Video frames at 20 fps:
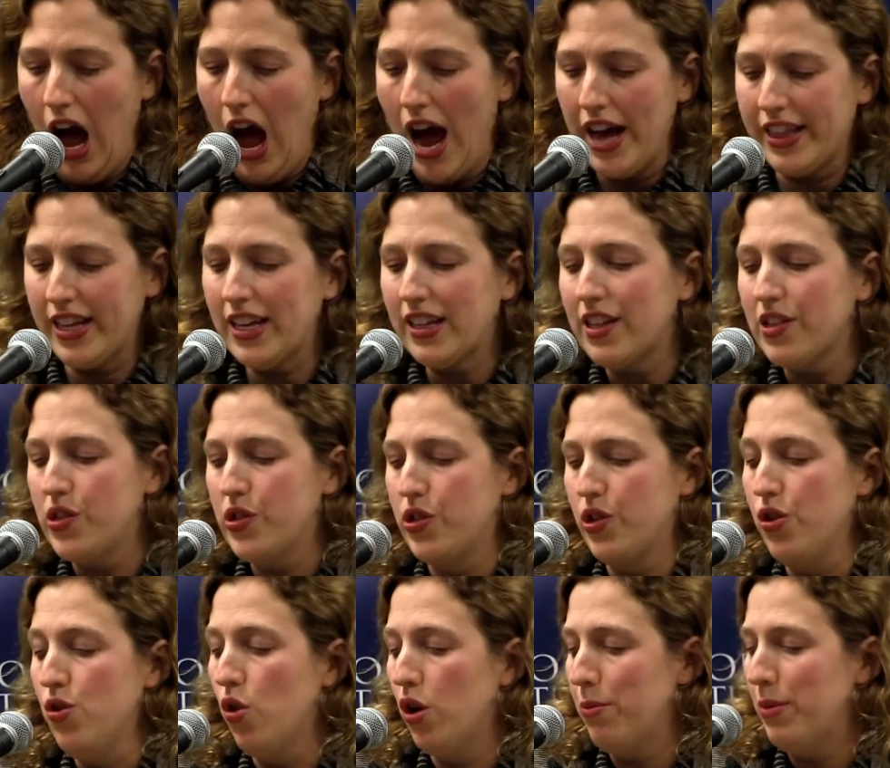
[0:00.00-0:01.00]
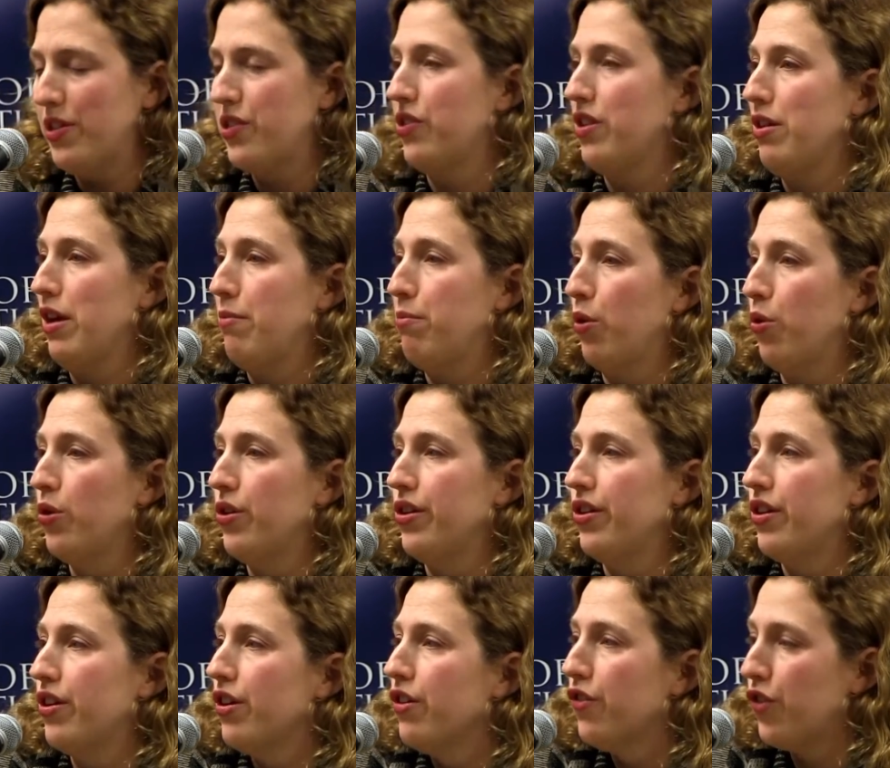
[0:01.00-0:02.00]
I think this is enormously
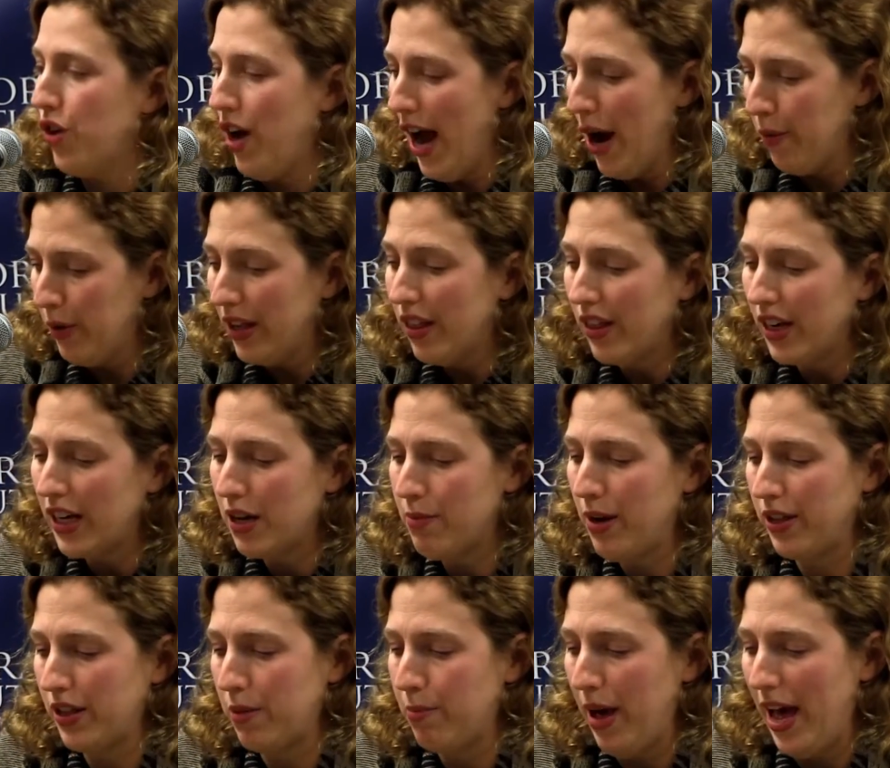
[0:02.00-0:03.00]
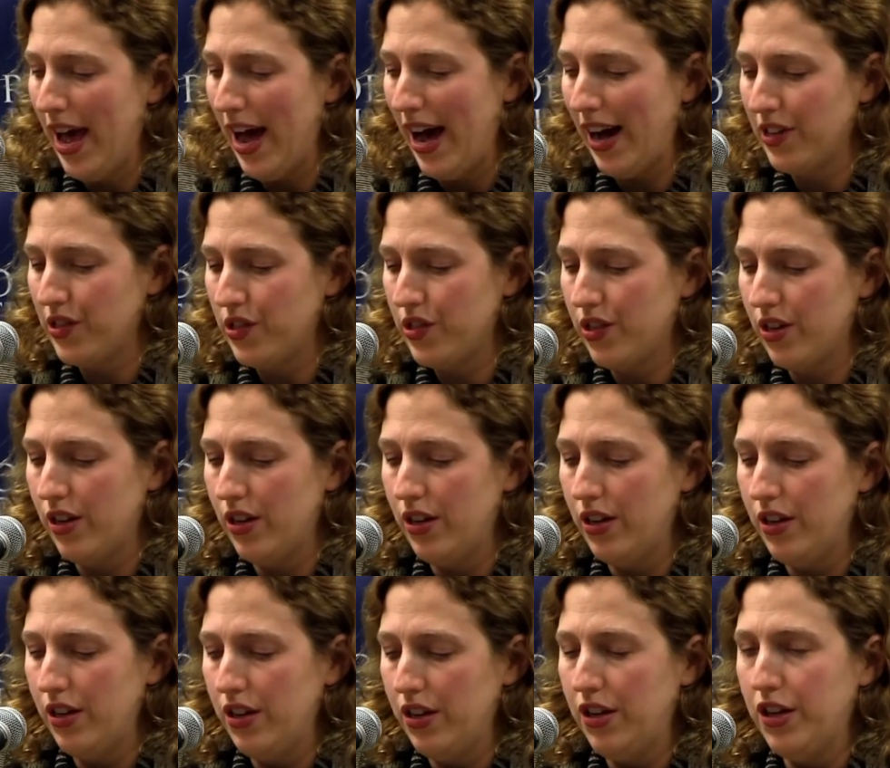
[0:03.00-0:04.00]
important for how we think about the past,
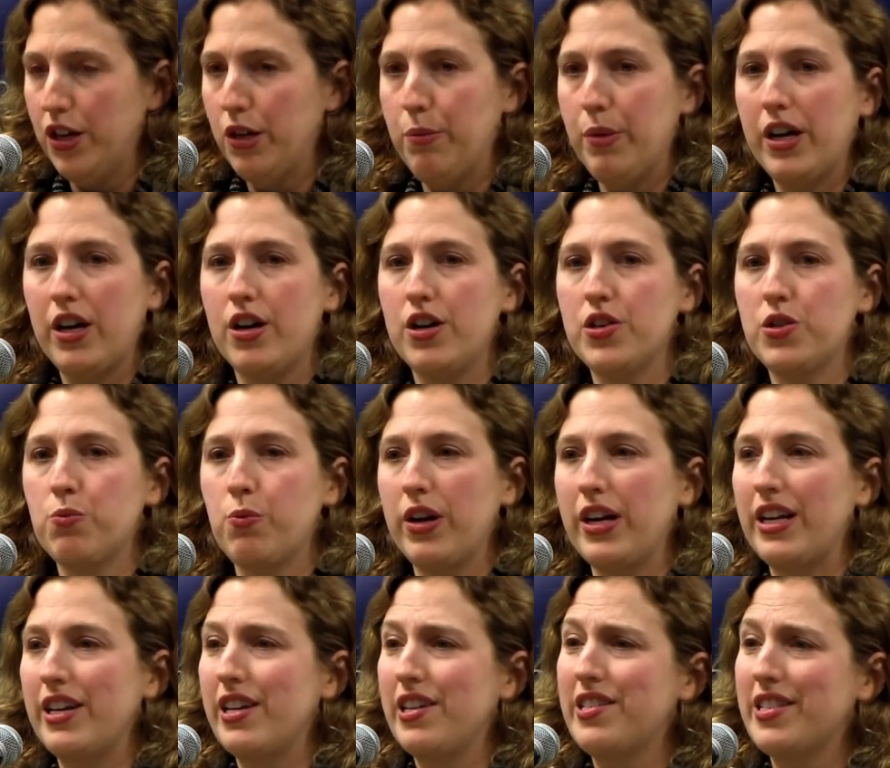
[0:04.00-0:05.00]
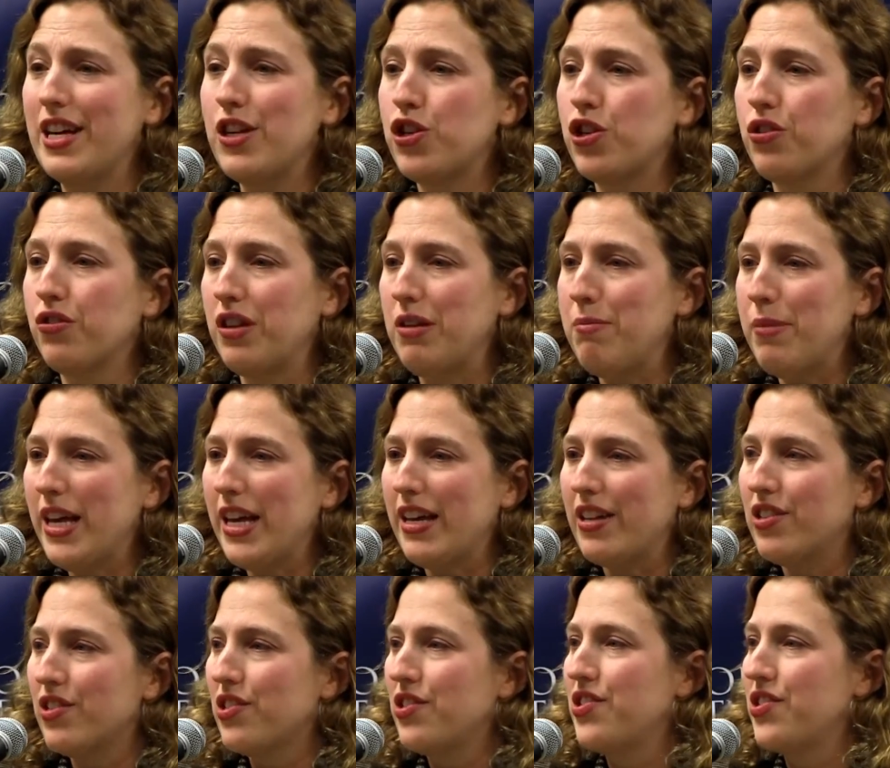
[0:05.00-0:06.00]
because what it essentially
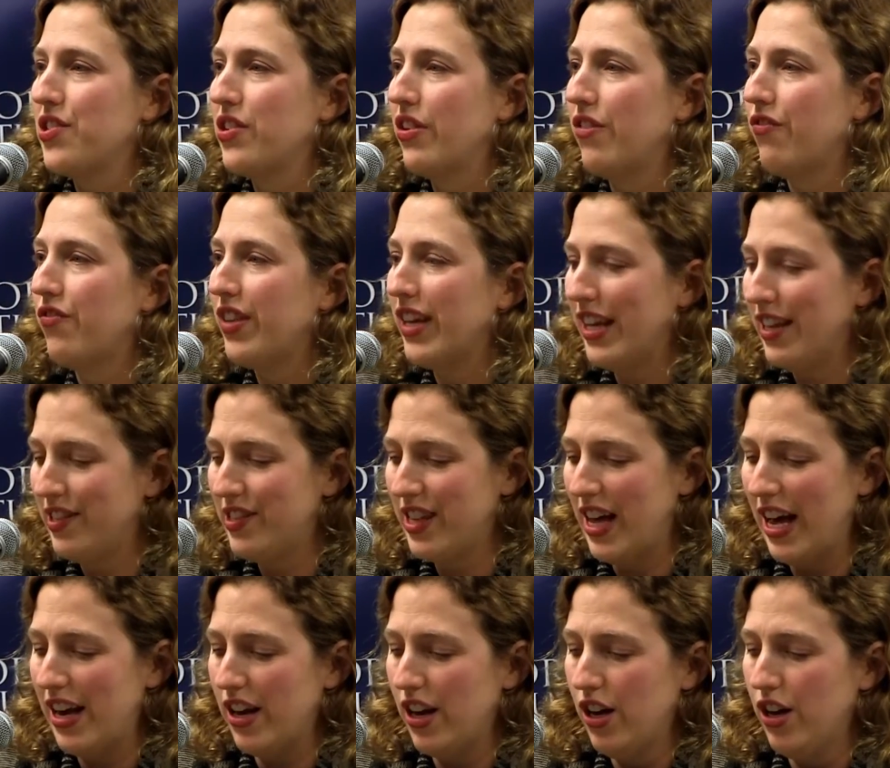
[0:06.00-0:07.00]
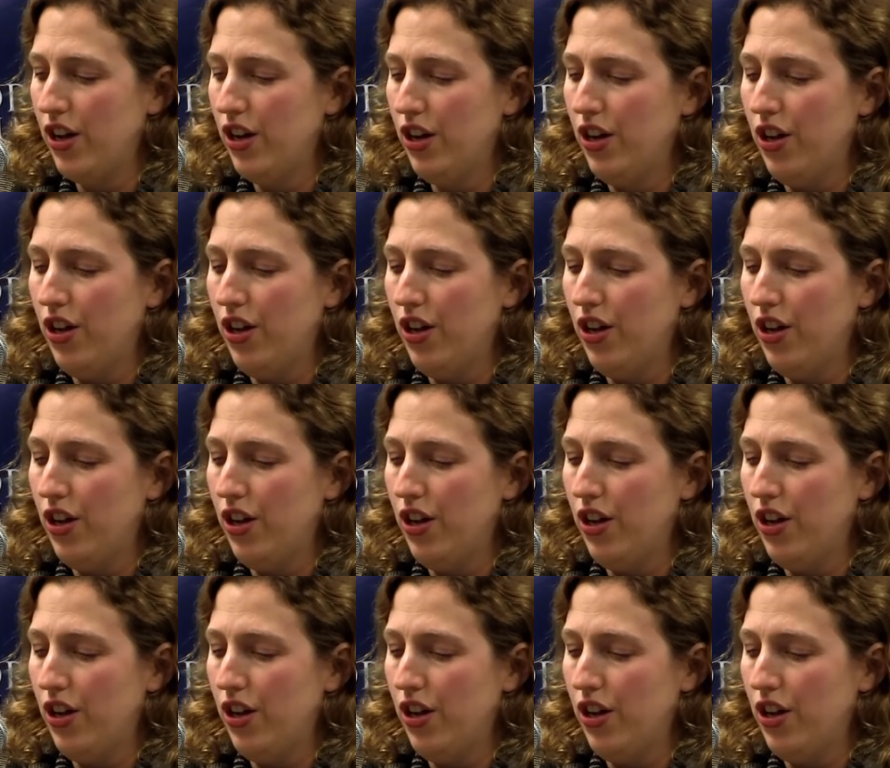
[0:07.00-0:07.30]
means is that